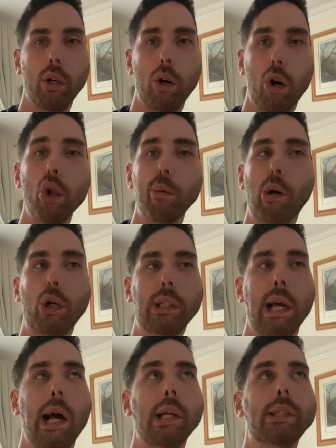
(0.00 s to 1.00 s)
on the
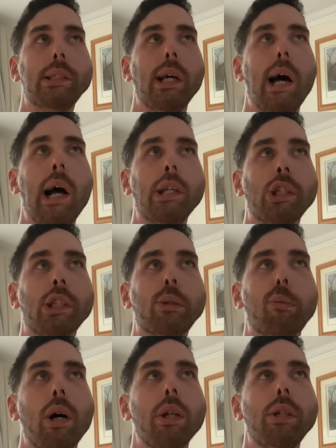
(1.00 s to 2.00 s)
podcast. I just
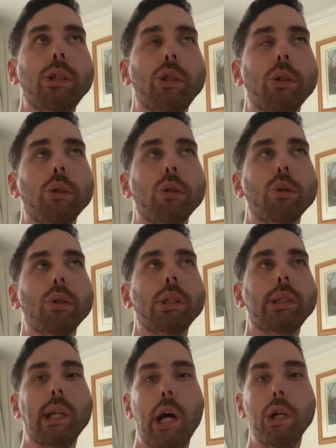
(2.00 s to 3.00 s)
want to
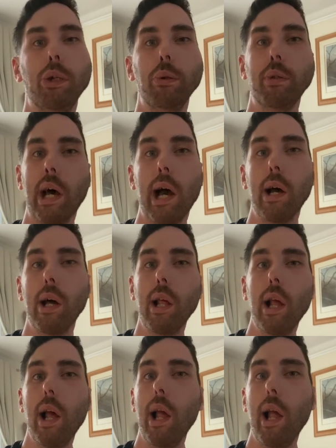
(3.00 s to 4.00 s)
tell you that
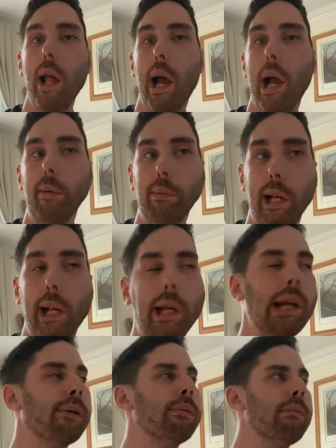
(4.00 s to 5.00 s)
I am gay. And
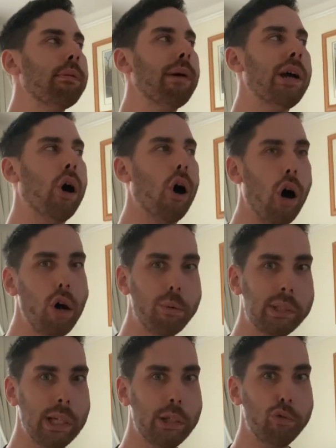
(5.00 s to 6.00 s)
I remember my heart
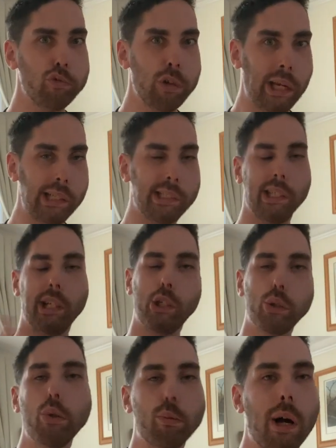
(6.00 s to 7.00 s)
was like racing, and I
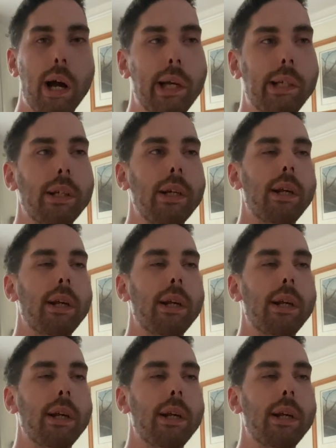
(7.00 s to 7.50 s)
don't know why.